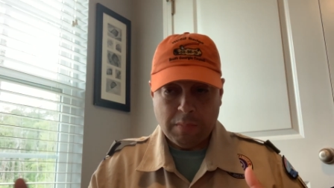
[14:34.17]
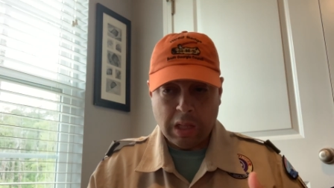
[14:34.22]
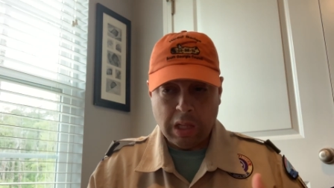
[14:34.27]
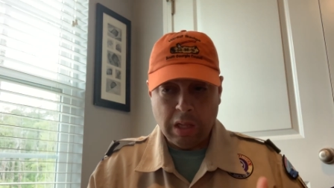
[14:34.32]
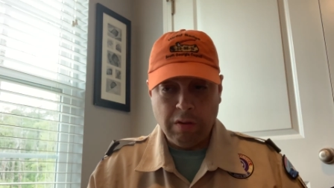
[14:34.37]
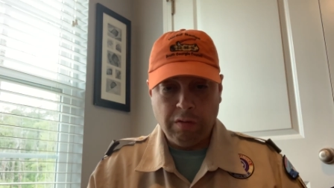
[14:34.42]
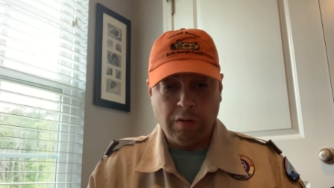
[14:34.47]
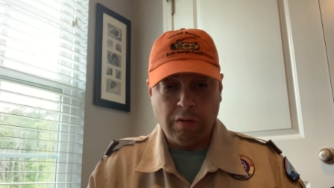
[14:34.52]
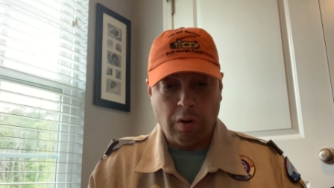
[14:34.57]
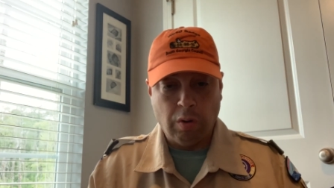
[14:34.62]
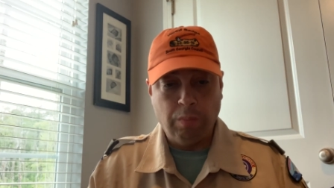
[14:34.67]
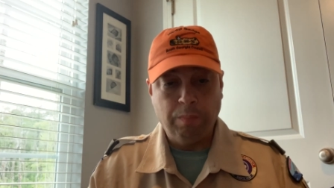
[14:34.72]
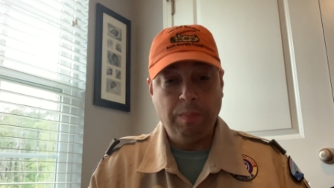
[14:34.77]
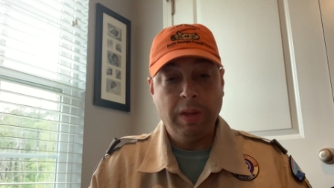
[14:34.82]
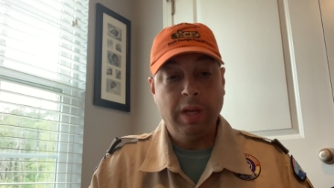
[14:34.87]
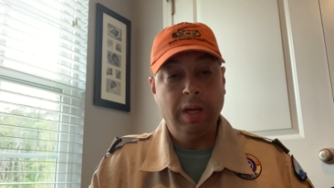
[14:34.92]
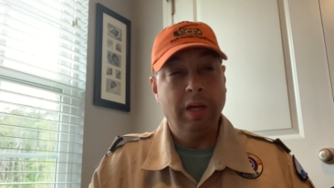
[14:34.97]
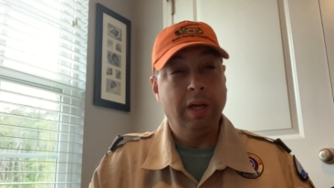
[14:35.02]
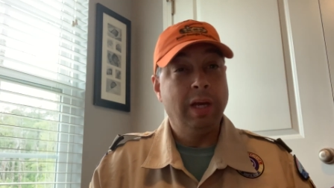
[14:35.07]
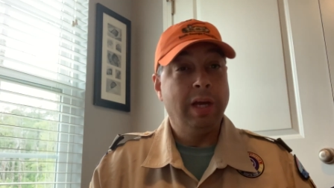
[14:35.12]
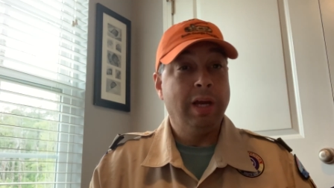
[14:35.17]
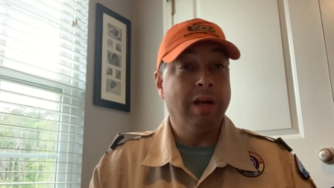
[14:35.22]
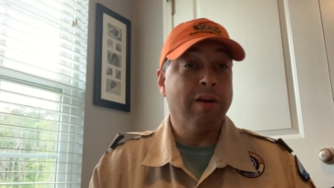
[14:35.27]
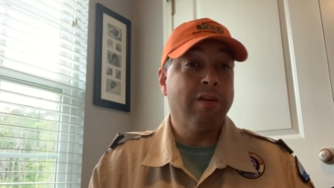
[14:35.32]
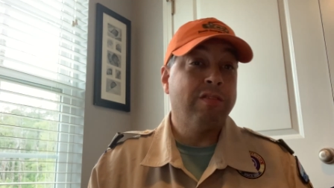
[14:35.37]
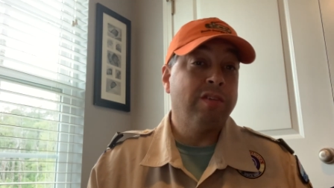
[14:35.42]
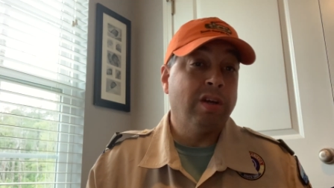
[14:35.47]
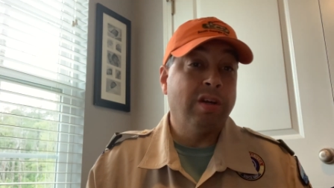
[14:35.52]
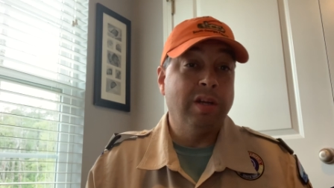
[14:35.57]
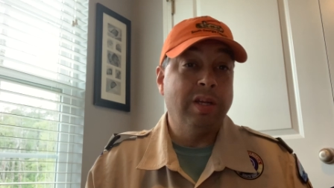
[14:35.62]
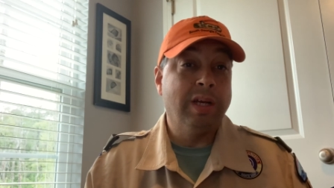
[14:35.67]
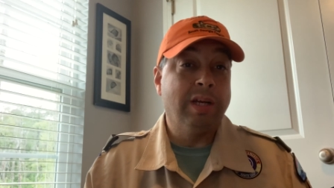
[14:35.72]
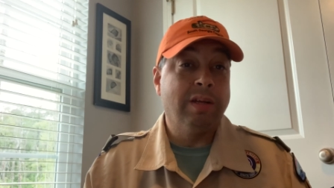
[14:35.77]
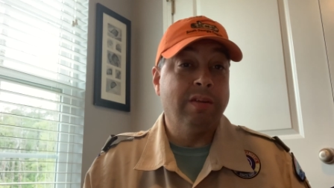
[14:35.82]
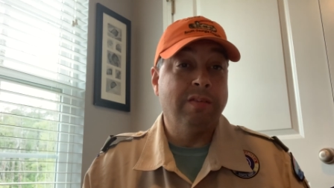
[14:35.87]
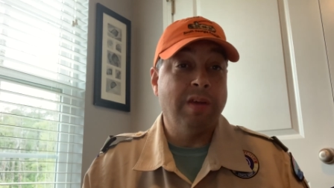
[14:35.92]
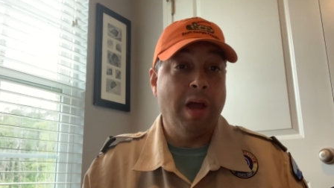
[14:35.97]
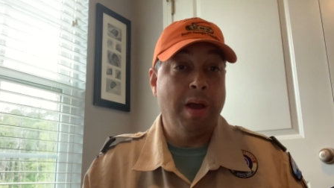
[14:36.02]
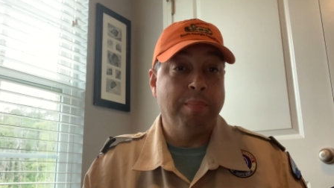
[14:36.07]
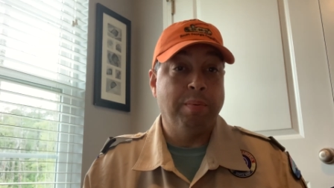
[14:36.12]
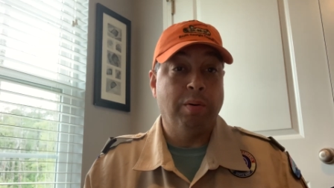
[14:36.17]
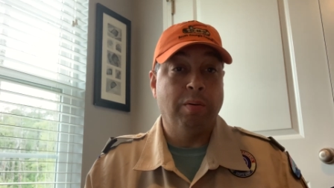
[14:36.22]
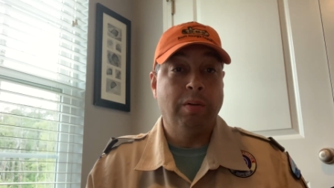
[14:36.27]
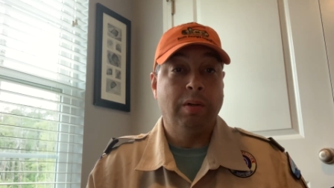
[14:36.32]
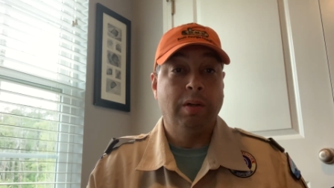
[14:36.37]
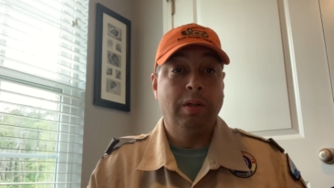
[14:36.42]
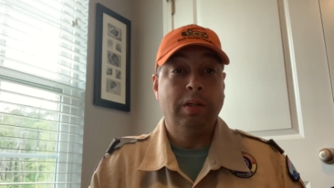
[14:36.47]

So here's a good example.